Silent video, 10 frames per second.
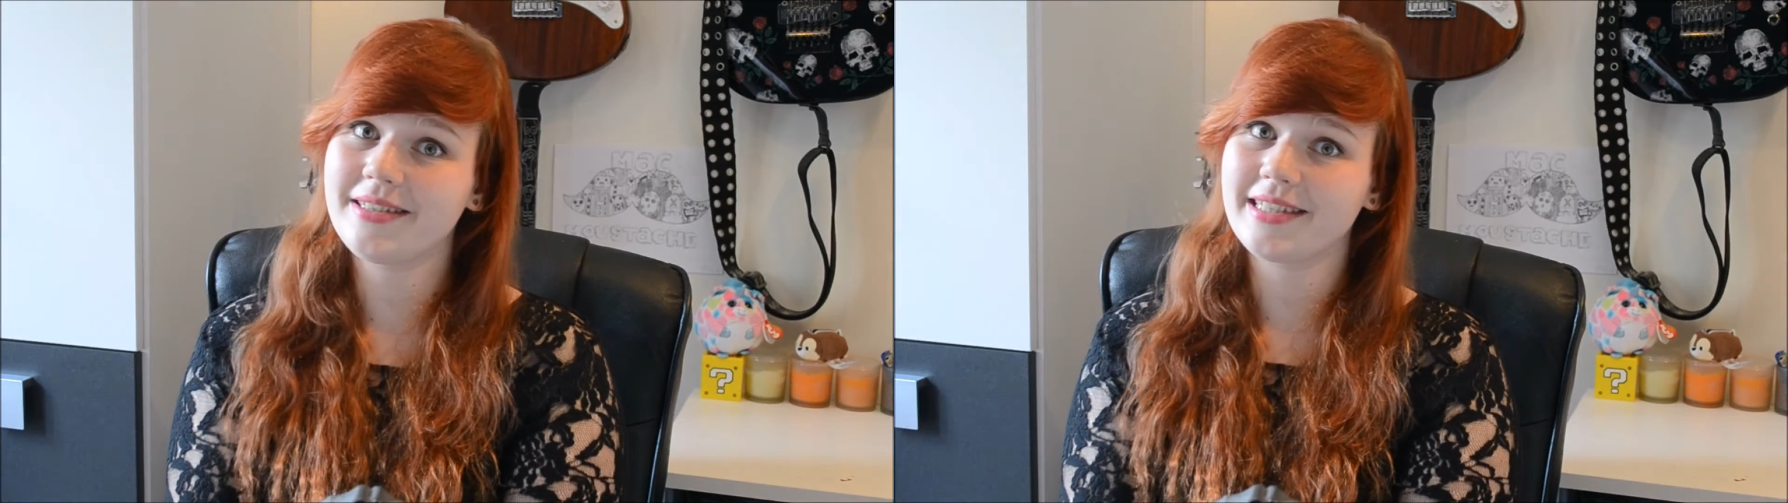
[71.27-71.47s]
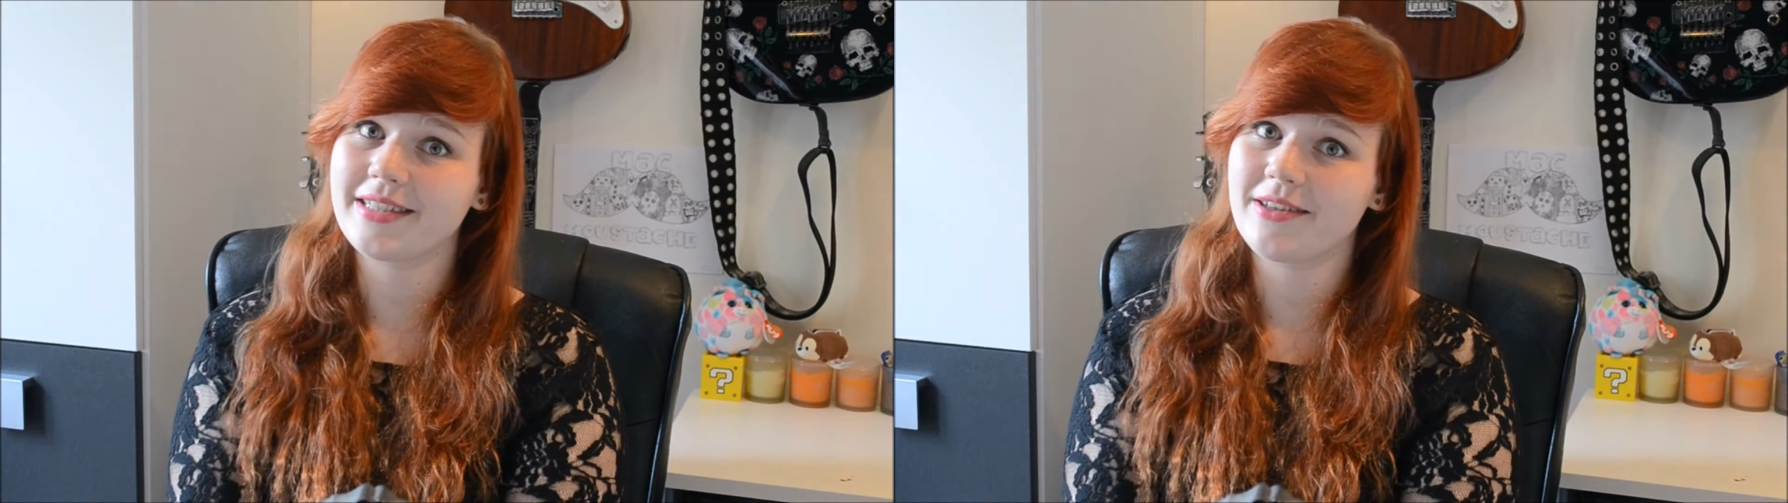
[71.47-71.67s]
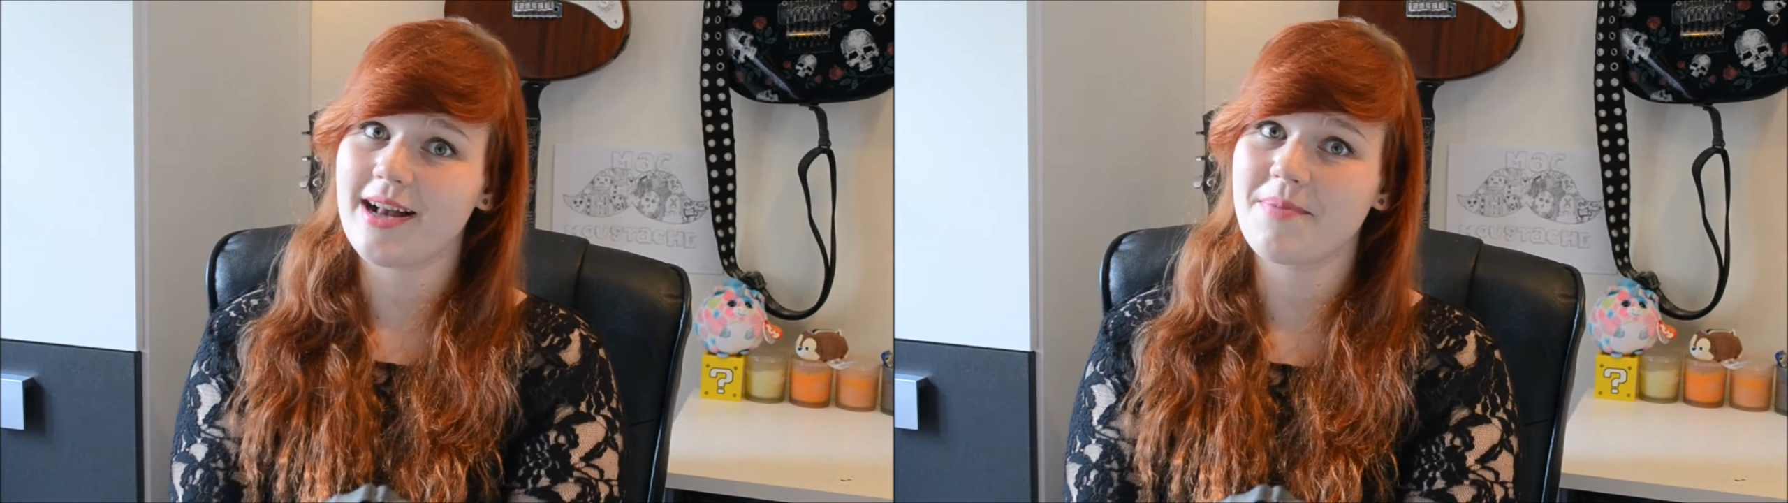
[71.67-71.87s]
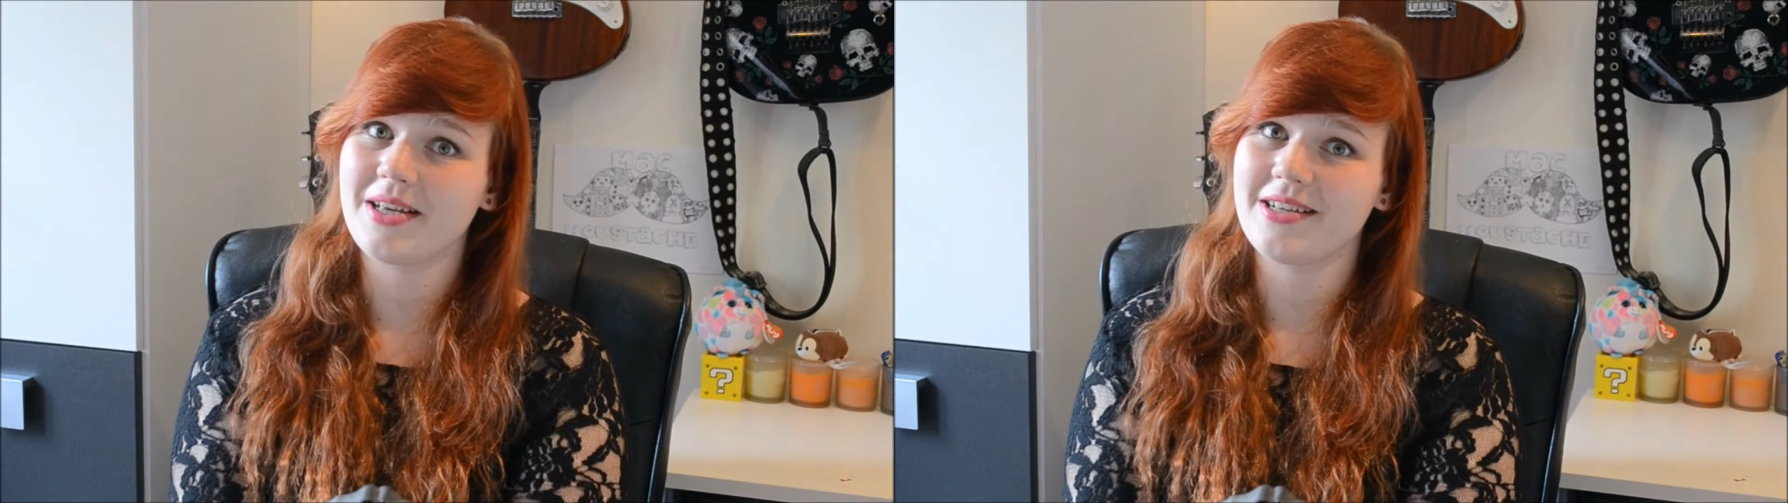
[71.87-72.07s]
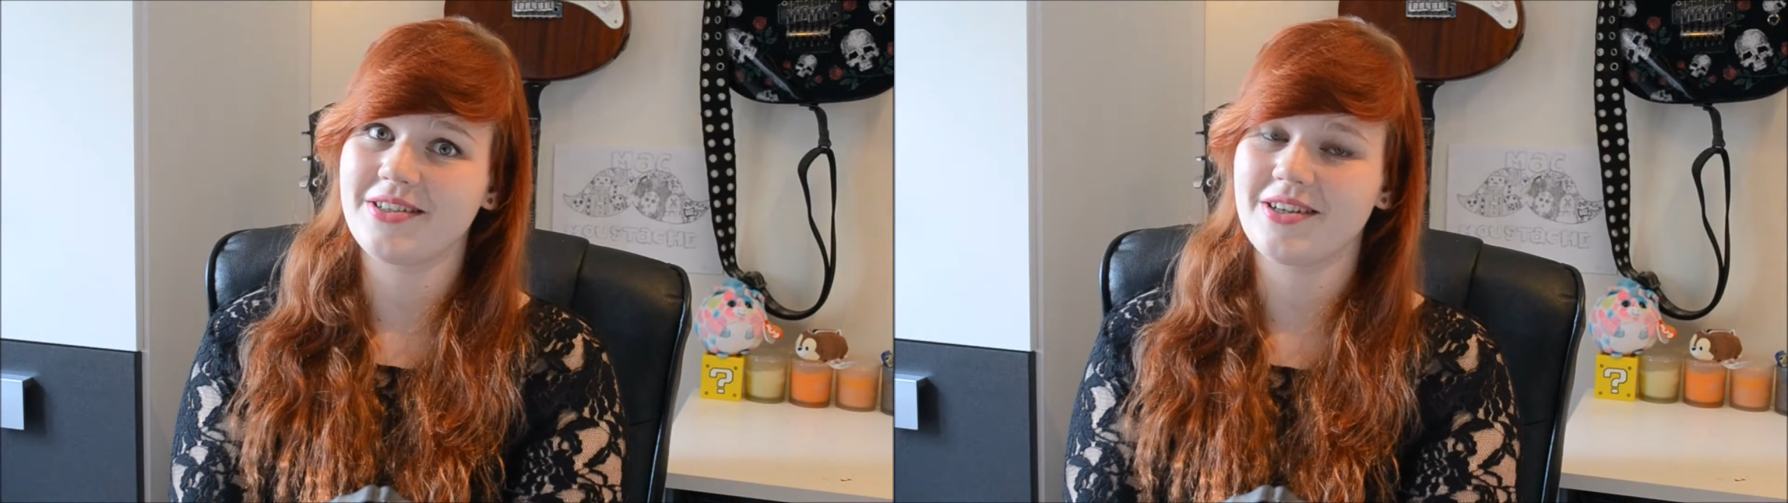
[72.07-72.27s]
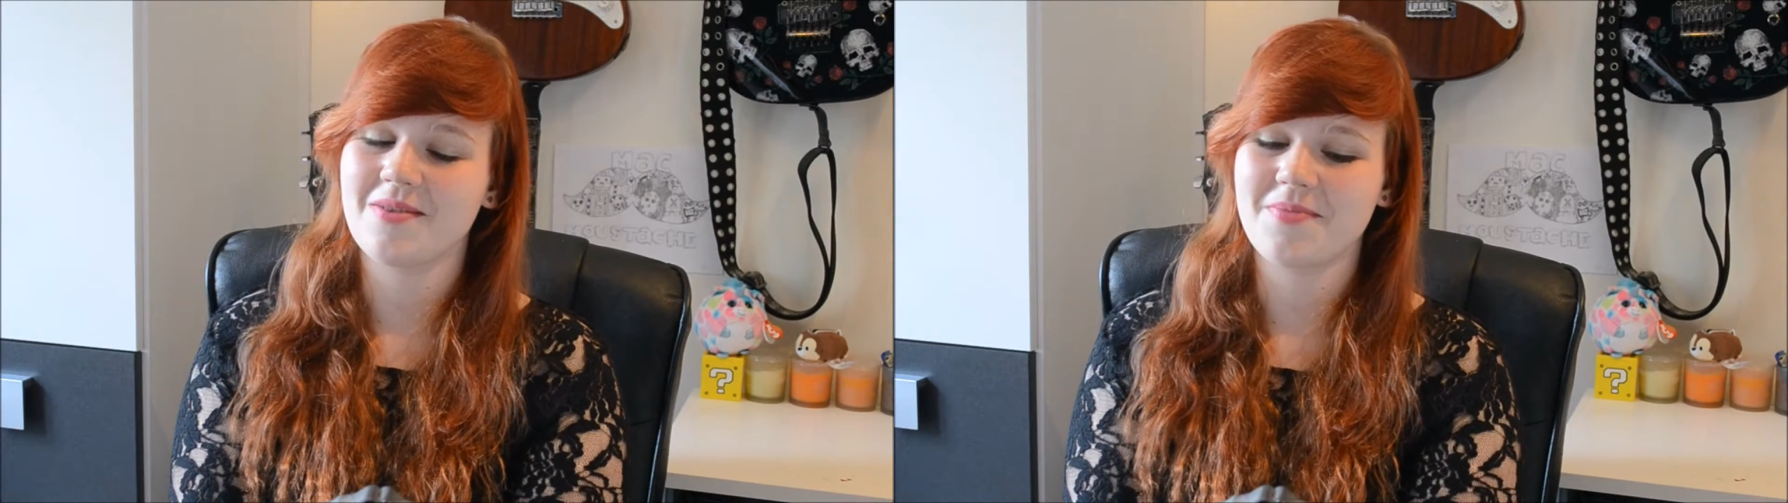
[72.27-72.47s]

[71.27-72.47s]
really crappy guitar,